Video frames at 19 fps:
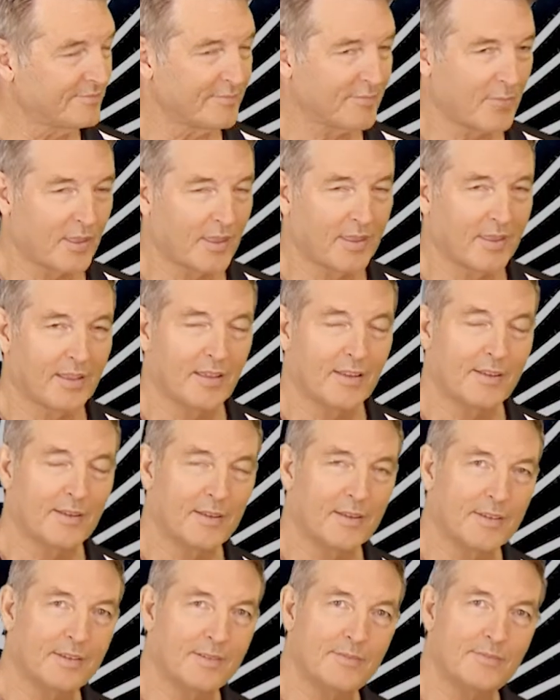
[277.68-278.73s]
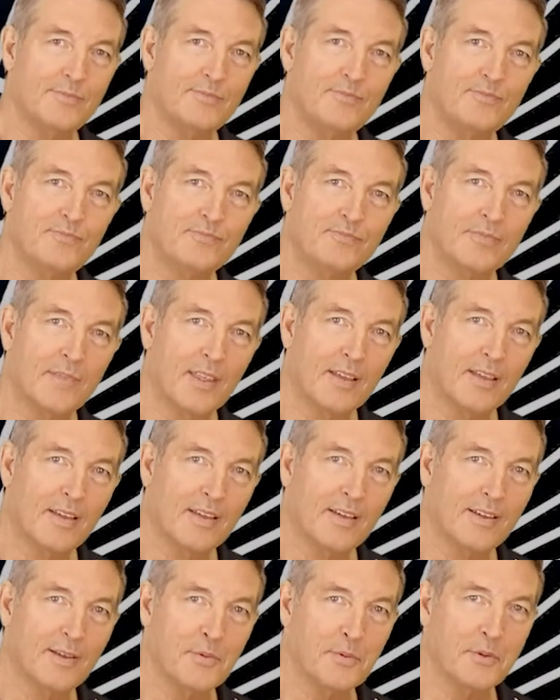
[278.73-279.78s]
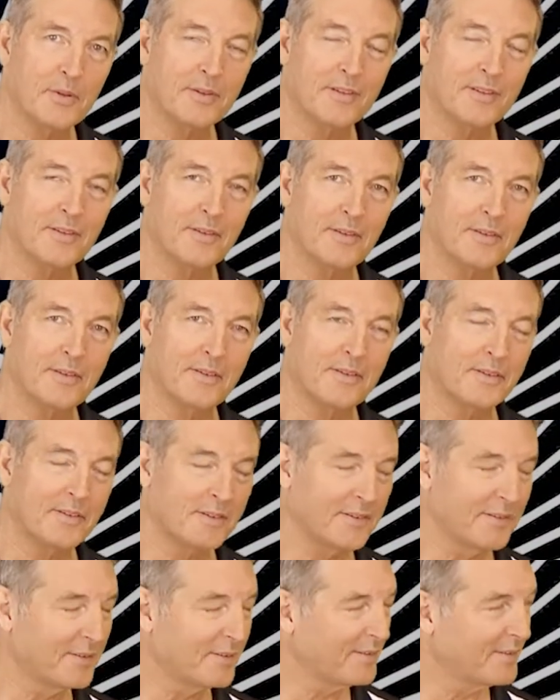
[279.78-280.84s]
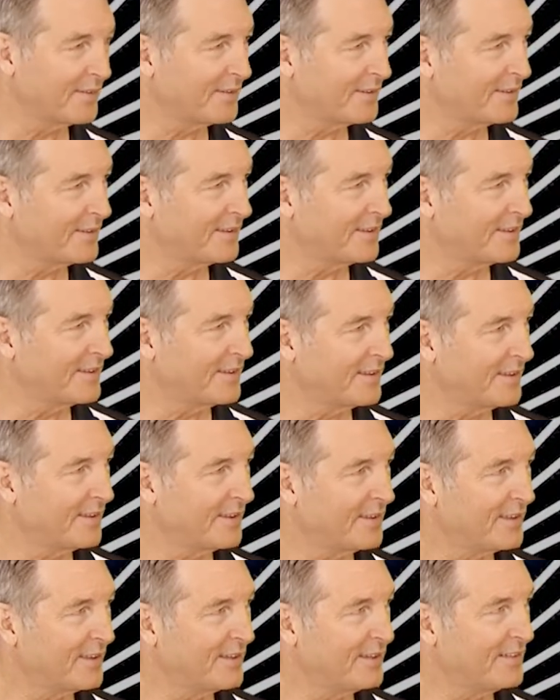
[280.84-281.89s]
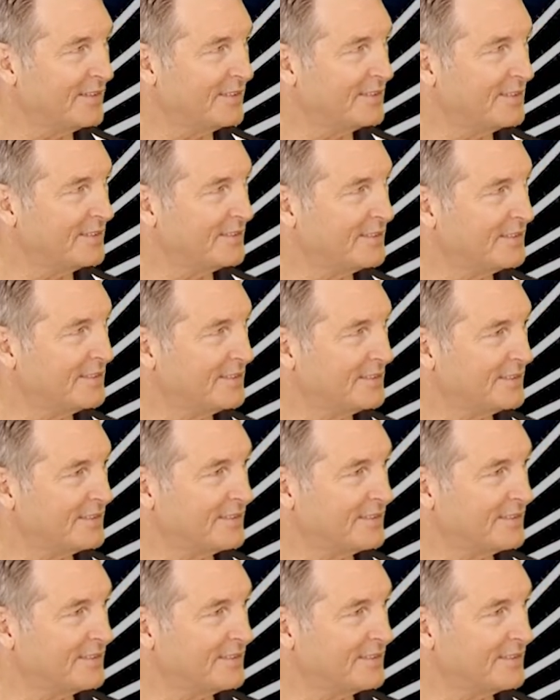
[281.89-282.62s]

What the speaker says: (silent)